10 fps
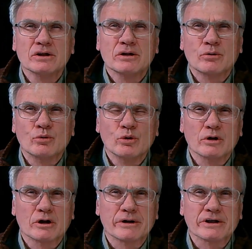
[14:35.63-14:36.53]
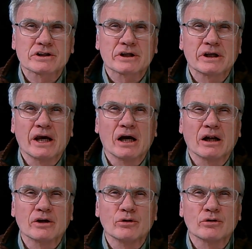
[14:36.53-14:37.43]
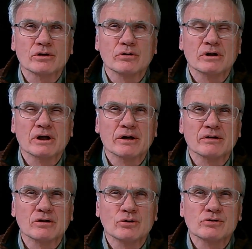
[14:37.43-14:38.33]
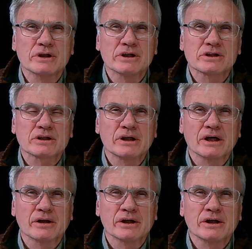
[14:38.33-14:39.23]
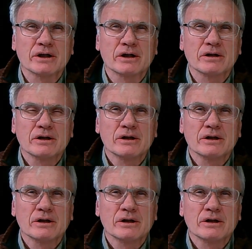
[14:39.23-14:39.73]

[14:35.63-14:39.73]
ruler or scale and you could use this scale here